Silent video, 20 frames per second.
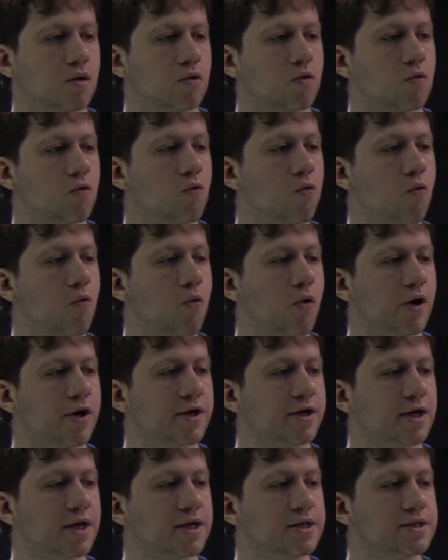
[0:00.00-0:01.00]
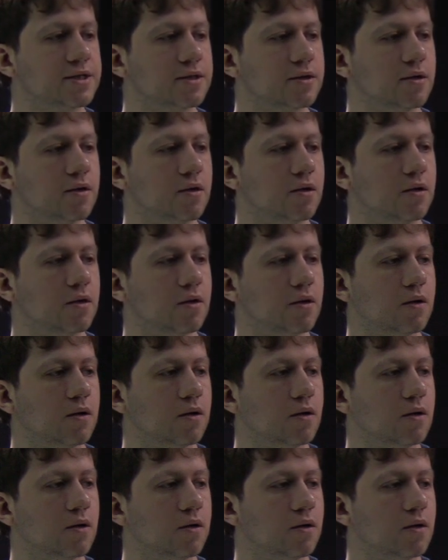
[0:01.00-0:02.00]
coordinates
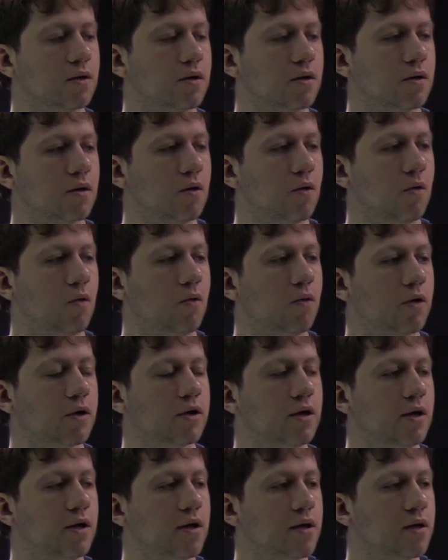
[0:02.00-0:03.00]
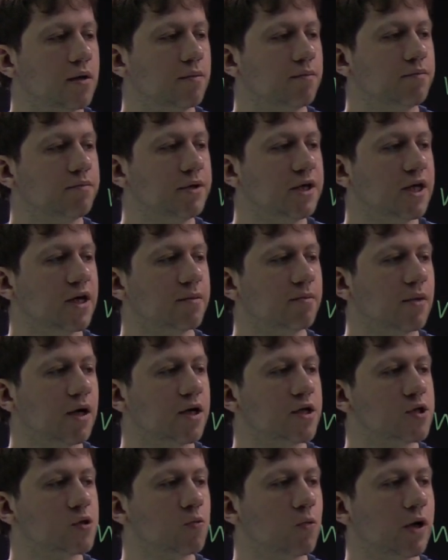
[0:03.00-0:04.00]
on Pn
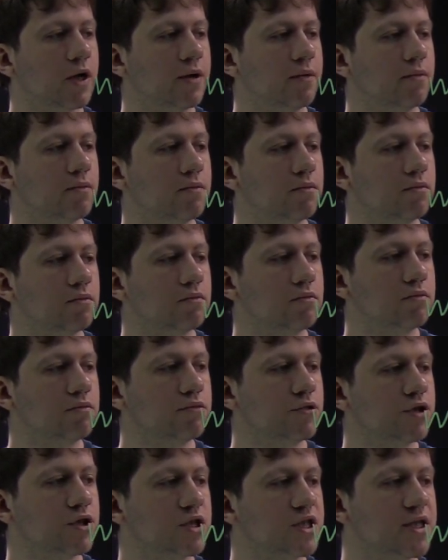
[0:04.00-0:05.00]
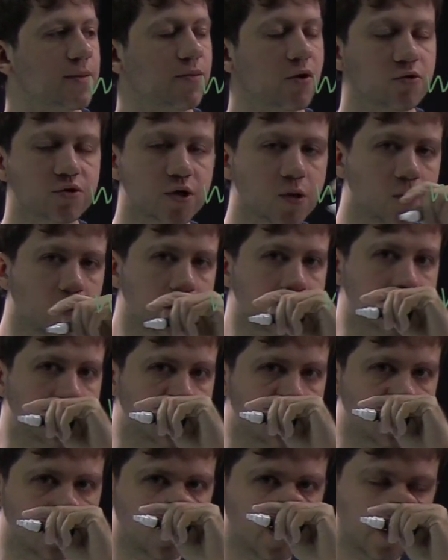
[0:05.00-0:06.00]
minus 1? Just suppose you want
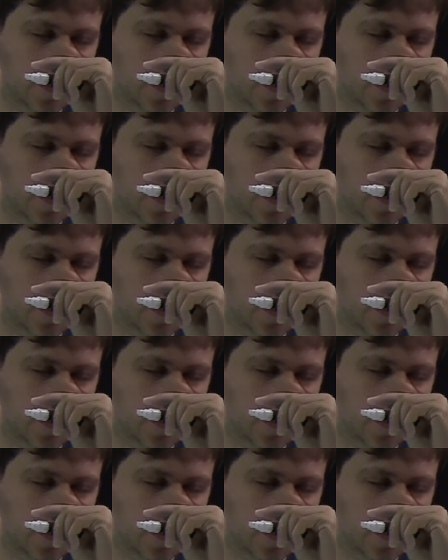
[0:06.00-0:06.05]
to